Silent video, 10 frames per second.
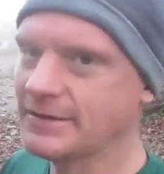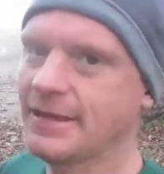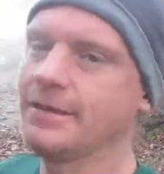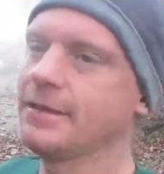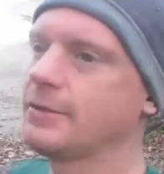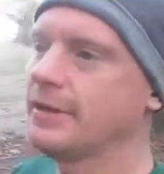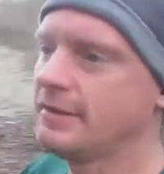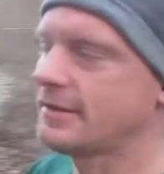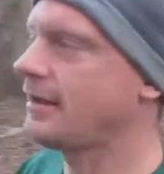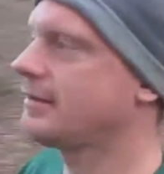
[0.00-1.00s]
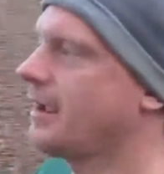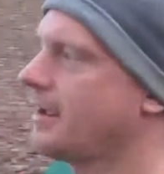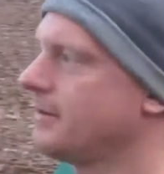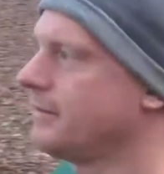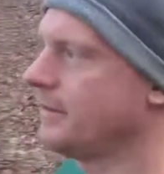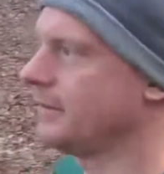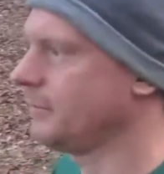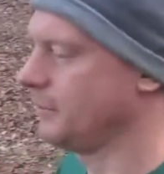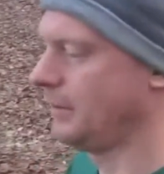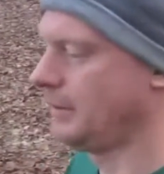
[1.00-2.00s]
10 degrees outside of
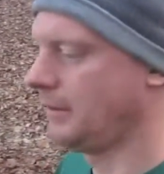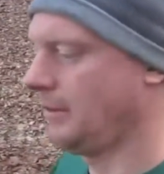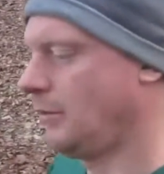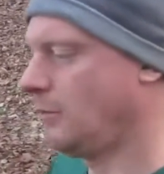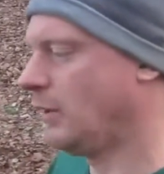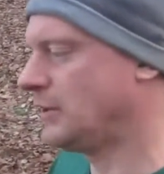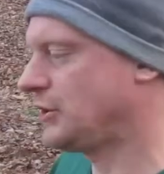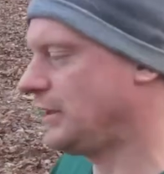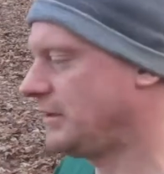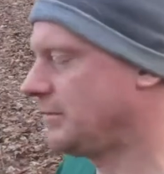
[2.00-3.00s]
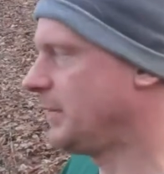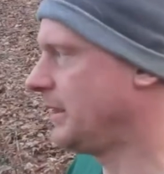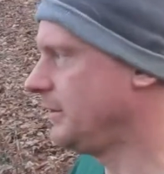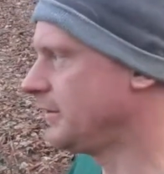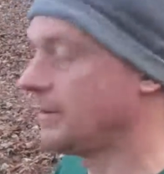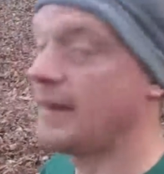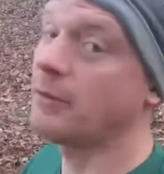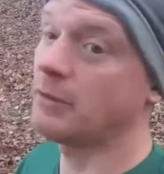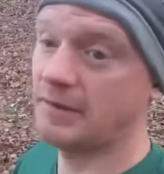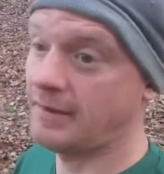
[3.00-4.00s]
what she's been used to. And
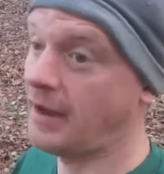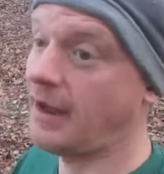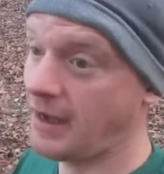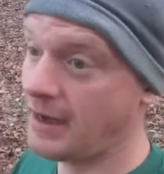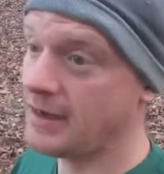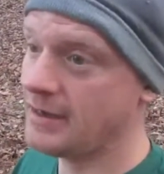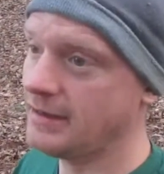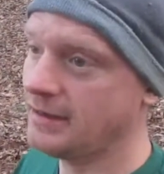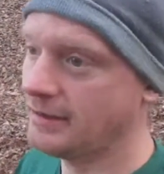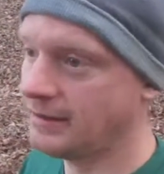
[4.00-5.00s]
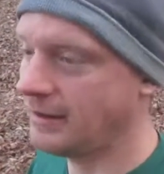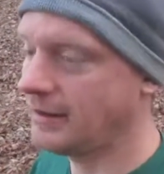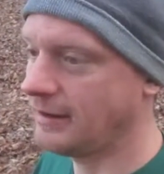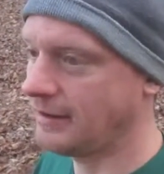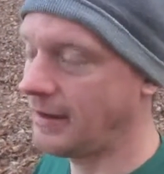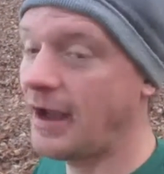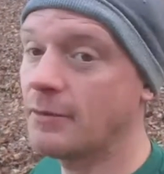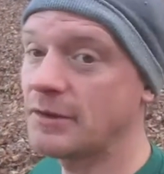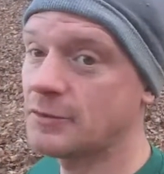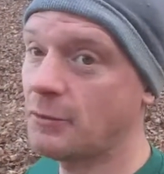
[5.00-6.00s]
that was the high. The high
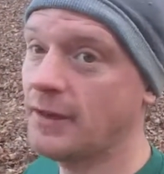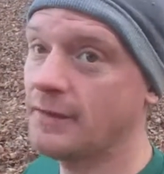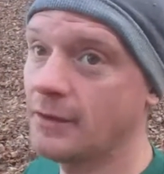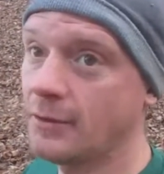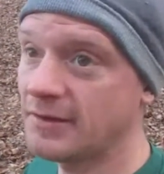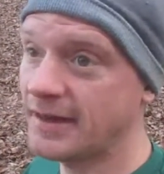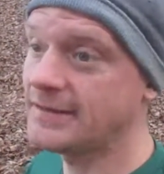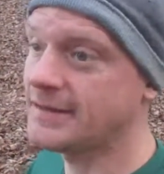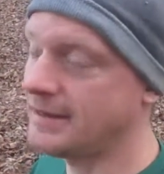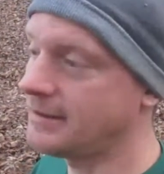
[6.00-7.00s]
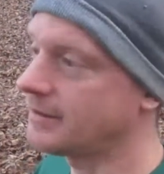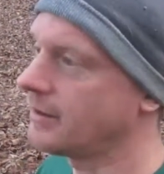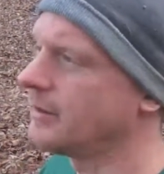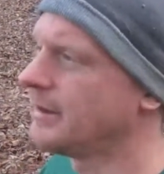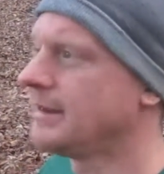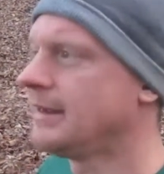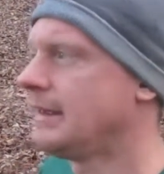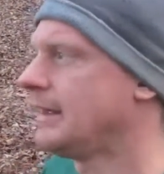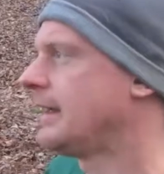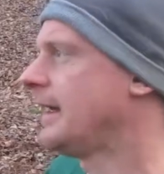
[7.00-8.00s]
was 20, the low was 18. So,
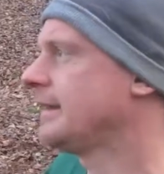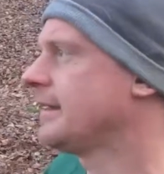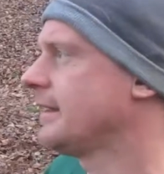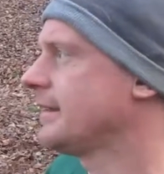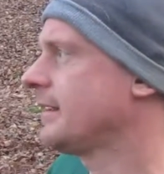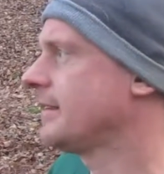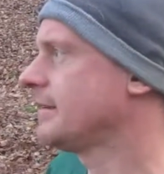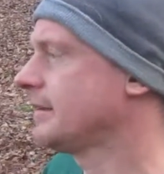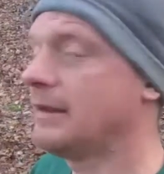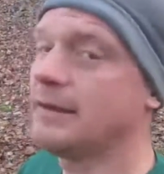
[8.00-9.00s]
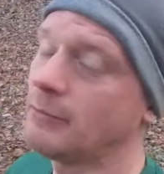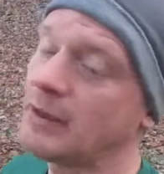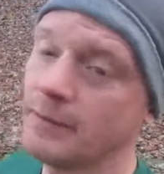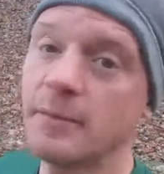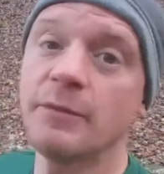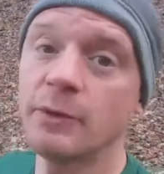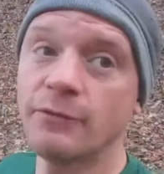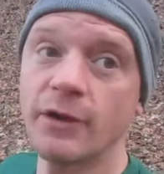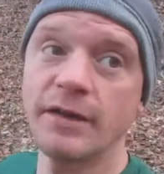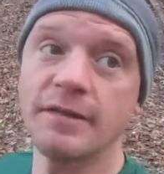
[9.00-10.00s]
I thought that's, well, let me
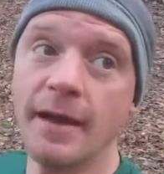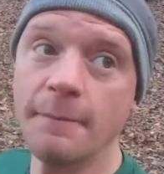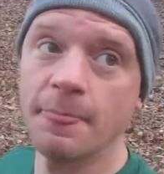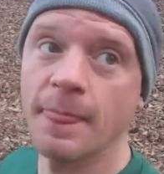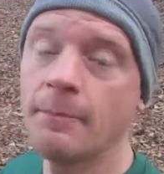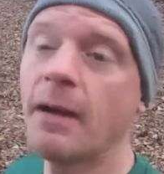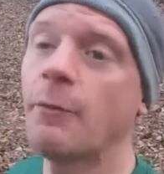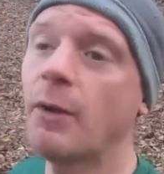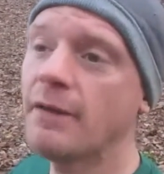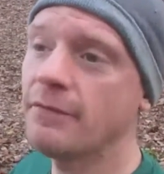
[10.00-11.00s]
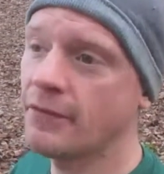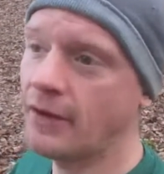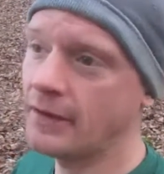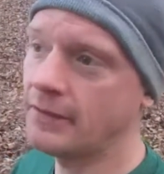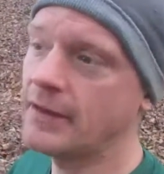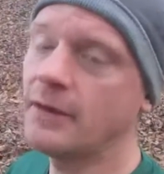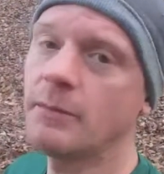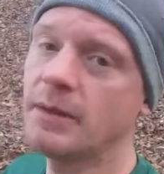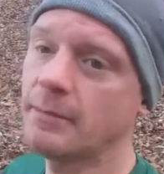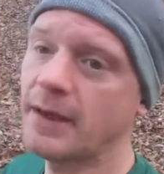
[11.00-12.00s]
rephrase that. My wife thought that it
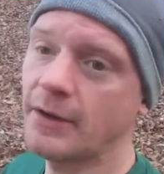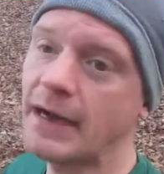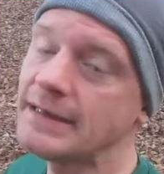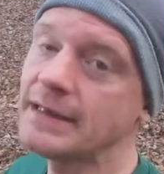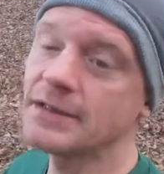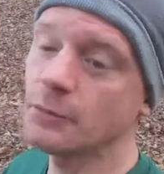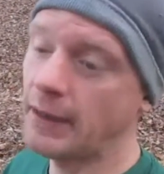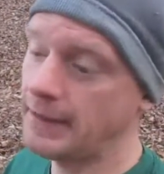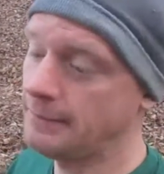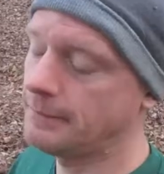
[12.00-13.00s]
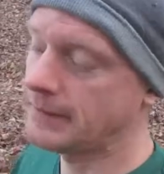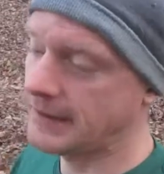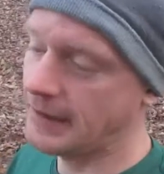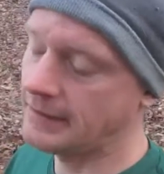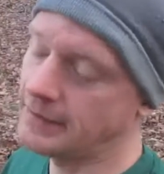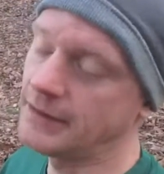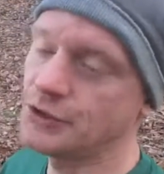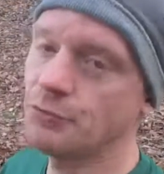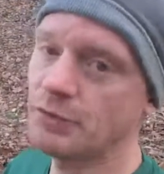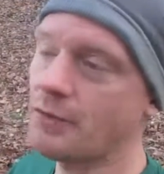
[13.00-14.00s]
would be a better idea to wait a day, and
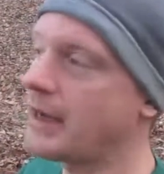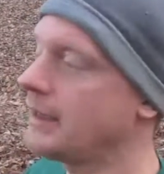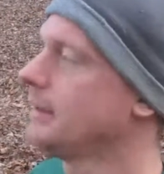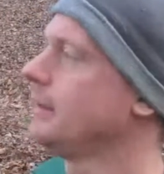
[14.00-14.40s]
she was right.